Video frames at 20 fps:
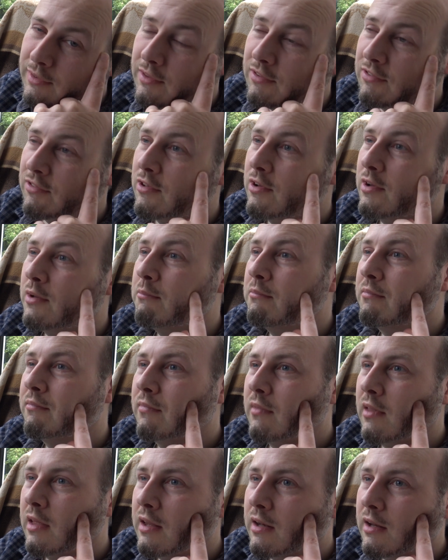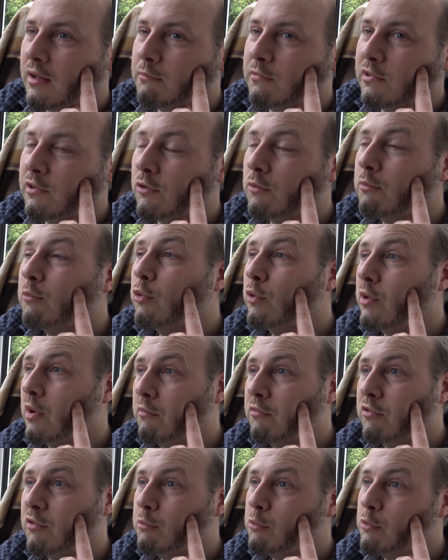this time. And I'm a lot more
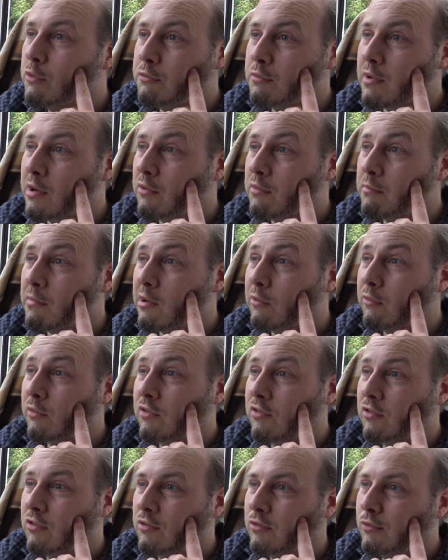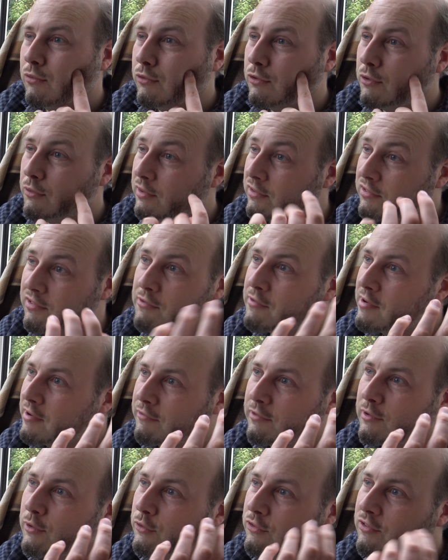comfortable with roundabouts, although I still
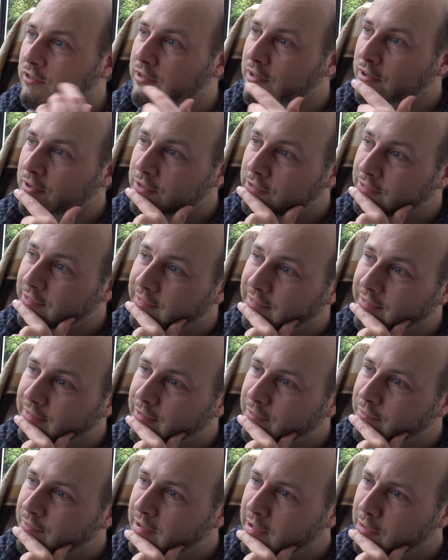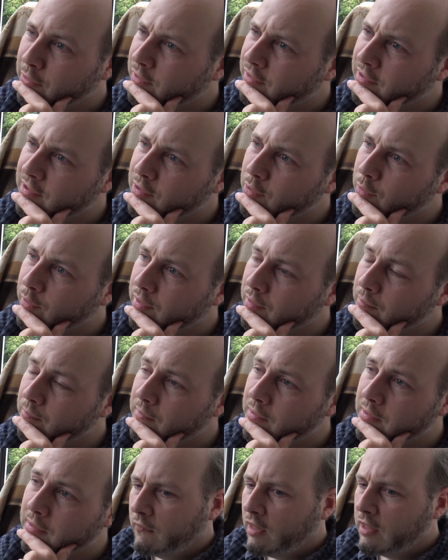have a lot to learn of how to deal with them.
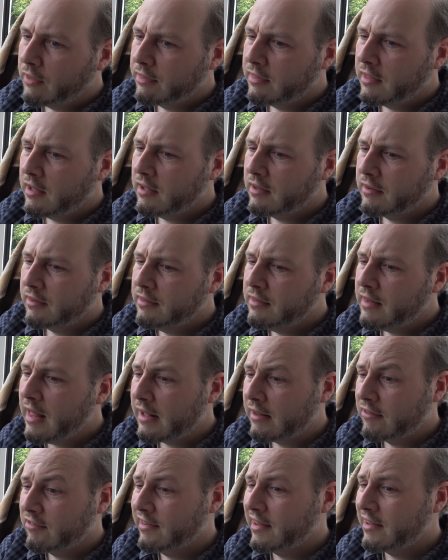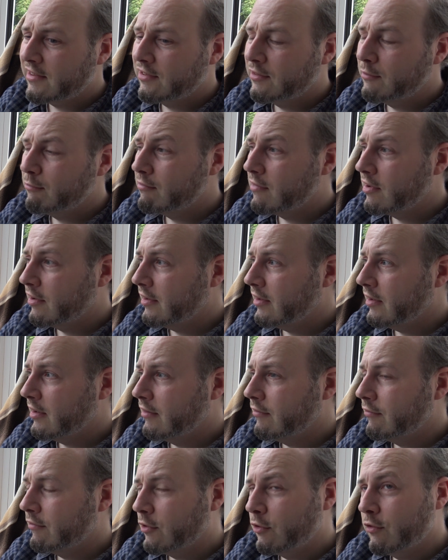I think next lesson might
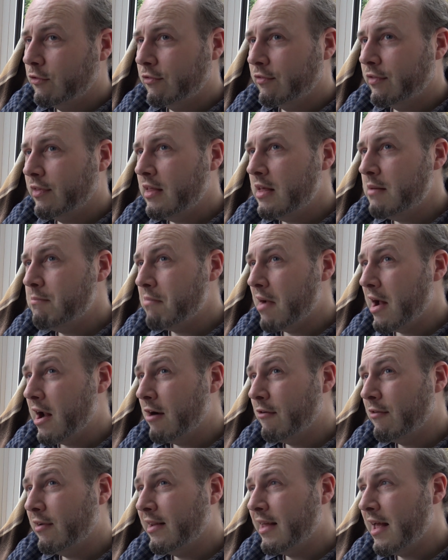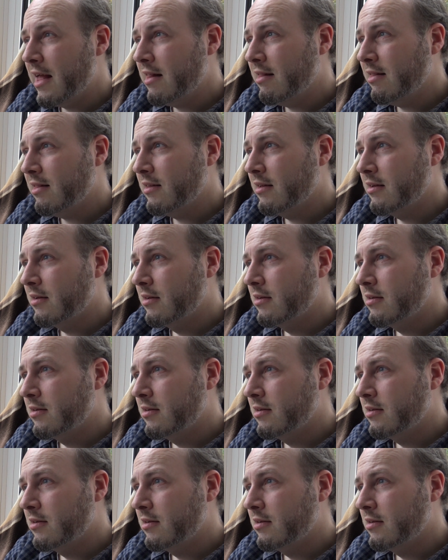involve the parallel